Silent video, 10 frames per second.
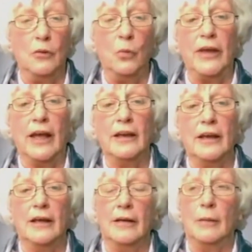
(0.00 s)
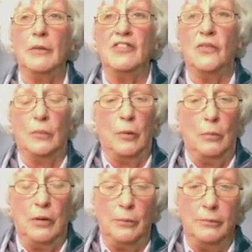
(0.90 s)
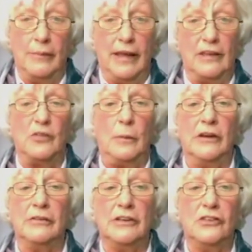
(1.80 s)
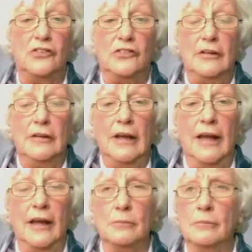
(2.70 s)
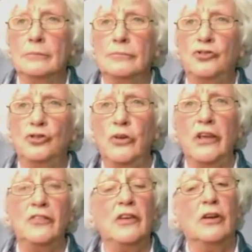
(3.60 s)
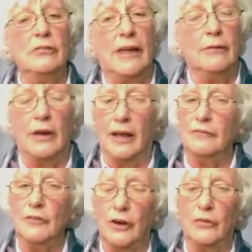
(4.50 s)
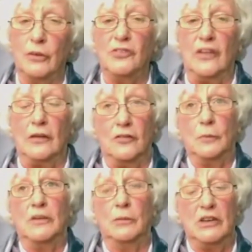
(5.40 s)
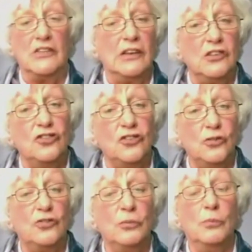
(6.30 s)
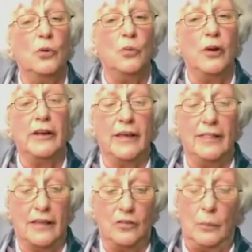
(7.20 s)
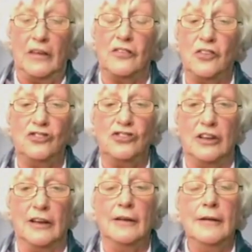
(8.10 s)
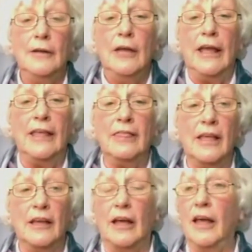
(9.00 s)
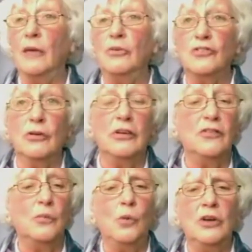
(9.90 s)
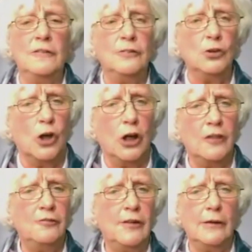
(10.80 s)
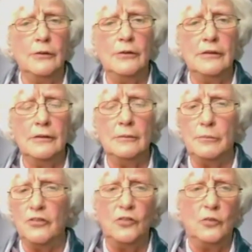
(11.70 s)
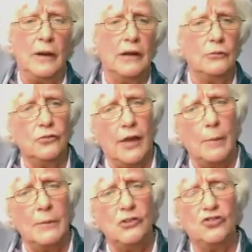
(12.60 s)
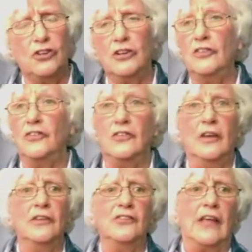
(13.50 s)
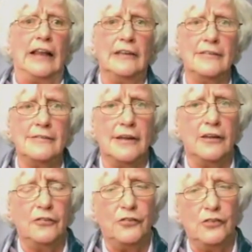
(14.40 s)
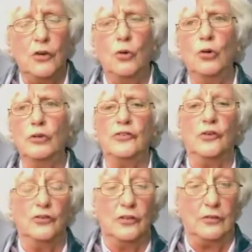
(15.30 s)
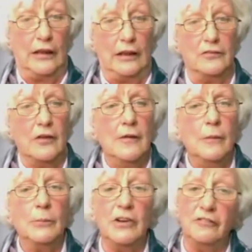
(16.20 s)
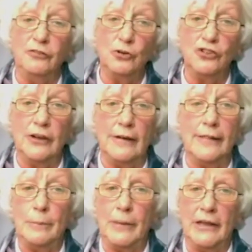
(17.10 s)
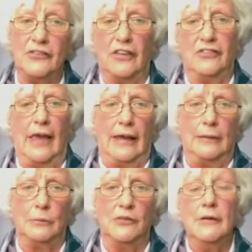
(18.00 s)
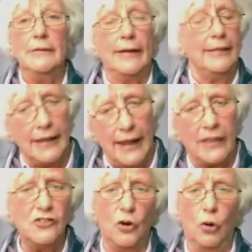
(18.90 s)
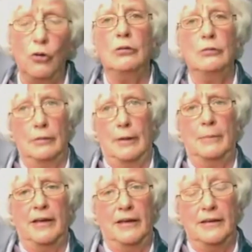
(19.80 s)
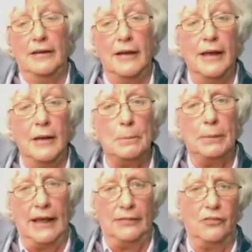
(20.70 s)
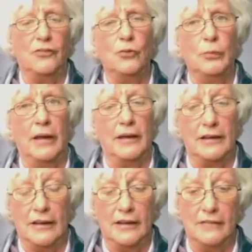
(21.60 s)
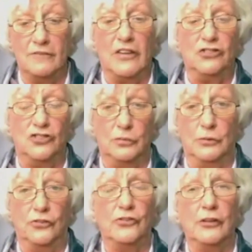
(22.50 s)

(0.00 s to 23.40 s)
We had a bit of a problem experience 2 years ago now, and I haven't grown them since, but I'm intending to do some more work in that space this year, in that I was growing some wonderful cauliflower, Brussels sprouts, cabbages, salad stuffs, all sorts of things. But unfortunately, the pigs escaped. And they ate all my plants, all my vegetables.